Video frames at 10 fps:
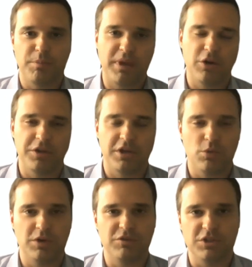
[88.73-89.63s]
the panel that you
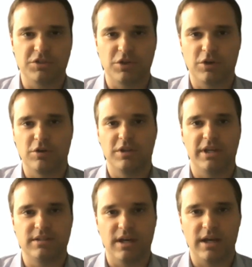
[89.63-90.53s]
would have just heard
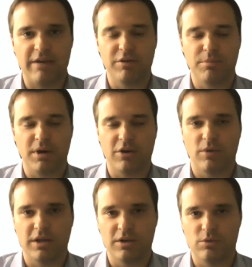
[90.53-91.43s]
that Evan
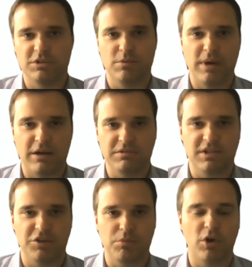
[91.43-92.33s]
moderated was about
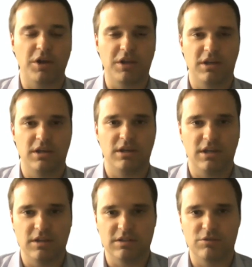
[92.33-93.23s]
sales and marketing
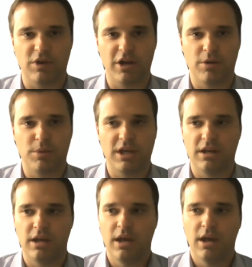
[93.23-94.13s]
in this environment.
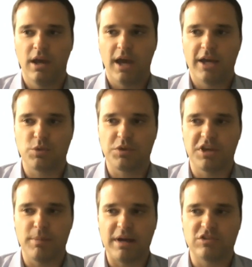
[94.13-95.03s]
And as we
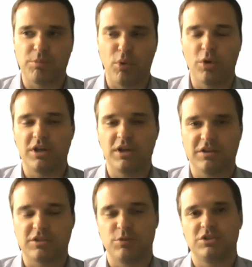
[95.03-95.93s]
think about supporting
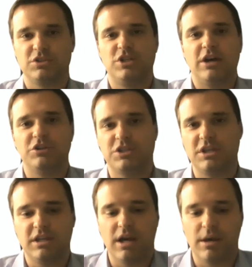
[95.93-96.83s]
customers in challenging
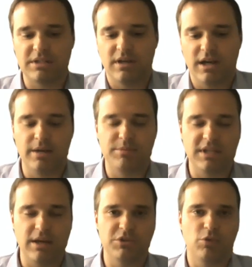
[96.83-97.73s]
economic times,
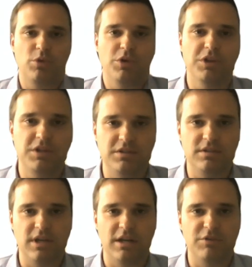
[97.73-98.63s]
that was a really
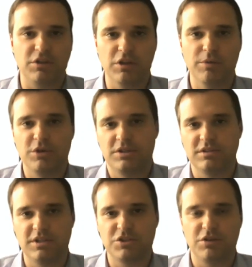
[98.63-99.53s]
kind of a deliberate
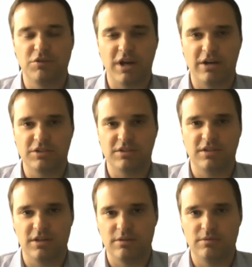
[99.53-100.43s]
decision of ours
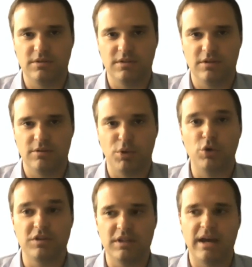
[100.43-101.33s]
to
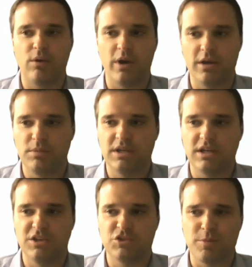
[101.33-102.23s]
pose it that way,
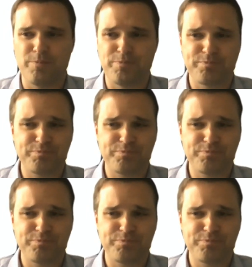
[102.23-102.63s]
because